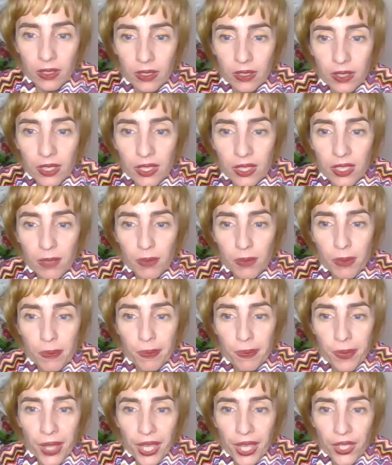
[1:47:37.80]
Nina, be
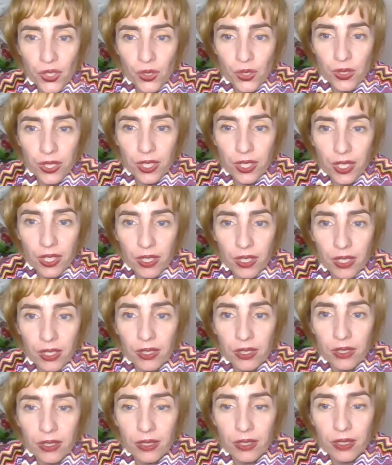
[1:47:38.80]
patient
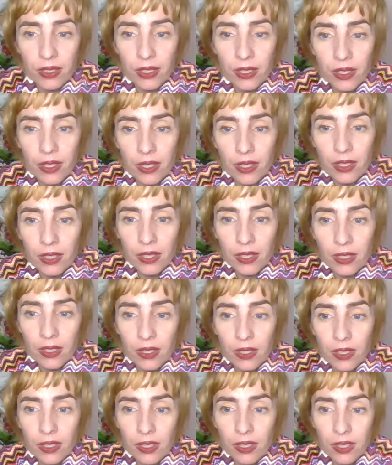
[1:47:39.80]
here.
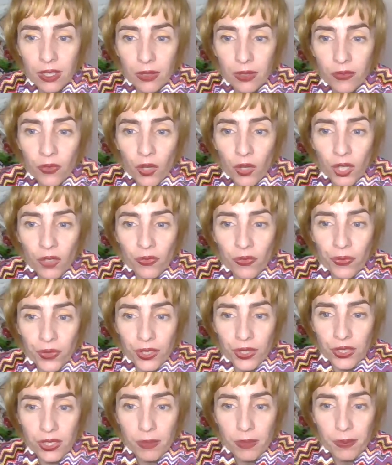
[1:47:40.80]
Follow
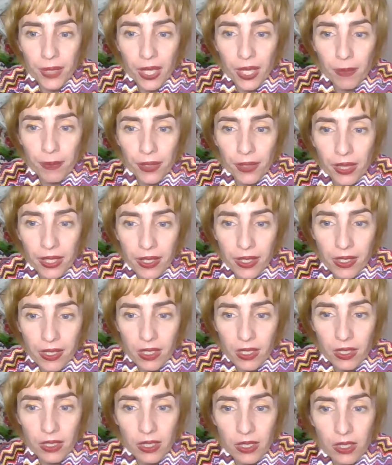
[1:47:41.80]
first the PayPal
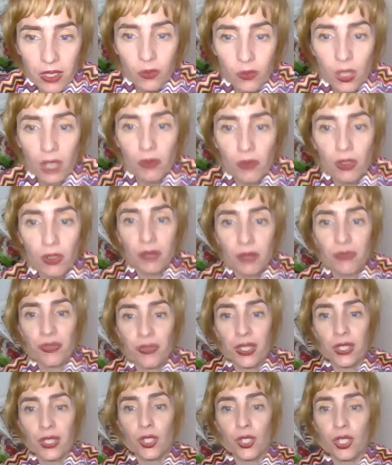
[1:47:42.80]
link while we are
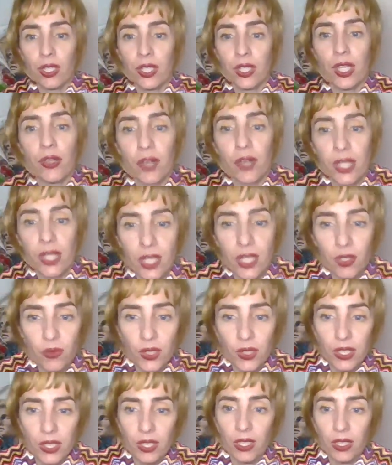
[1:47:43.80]
finishing the reading
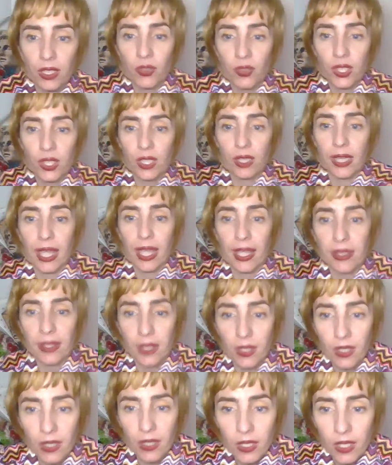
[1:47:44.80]
with the
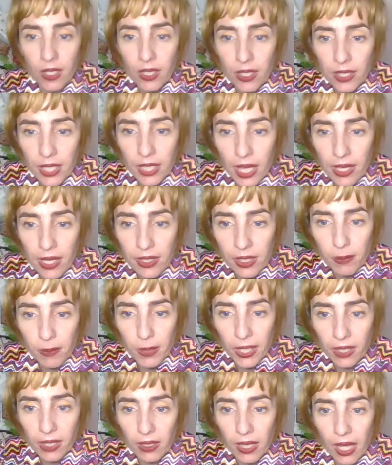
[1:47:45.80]
lady, Katie
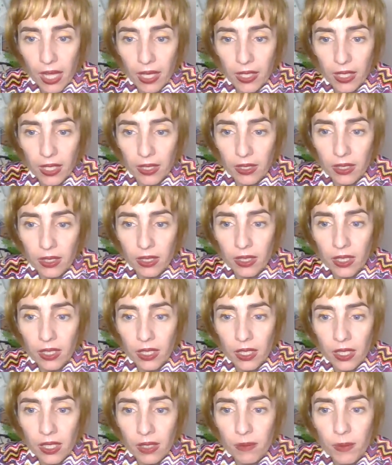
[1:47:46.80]
McLachlan.
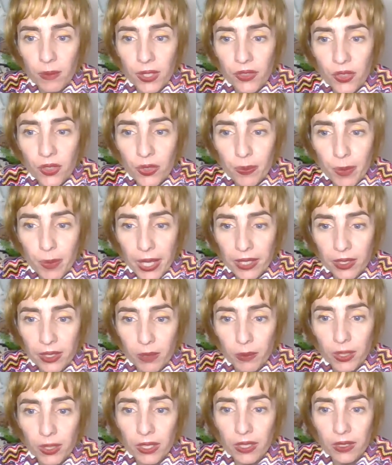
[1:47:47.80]
Be
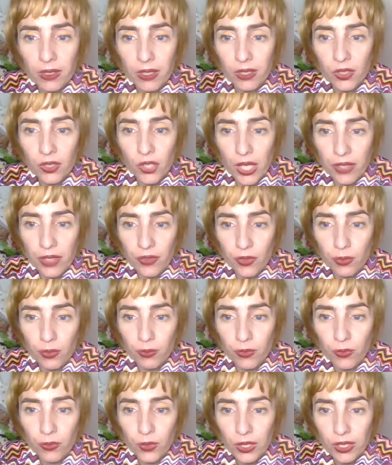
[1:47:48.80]
respectable in the chat
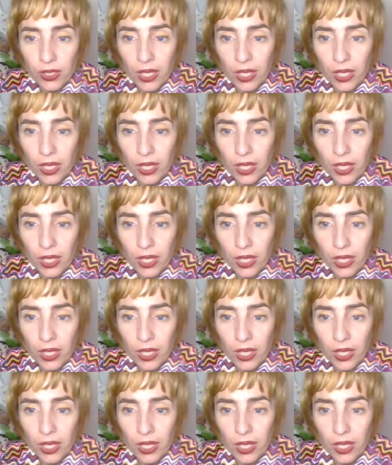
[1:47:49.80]
room with